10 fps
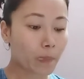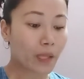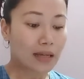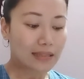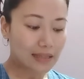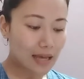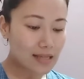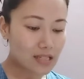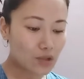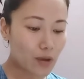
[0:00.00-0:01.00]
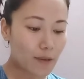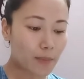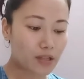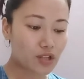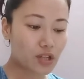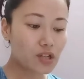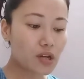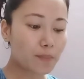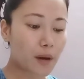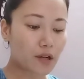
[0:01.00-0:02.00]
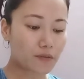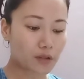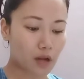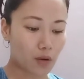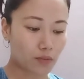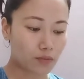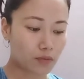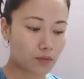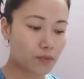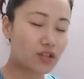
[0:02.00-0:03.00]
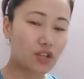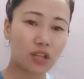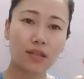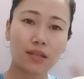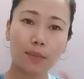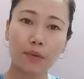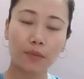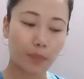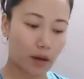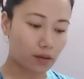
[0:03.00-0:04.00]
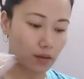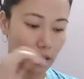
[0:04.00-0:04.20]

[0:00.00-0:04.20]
Then lastly you have, by changing a part of the noun, we are changing some of the part.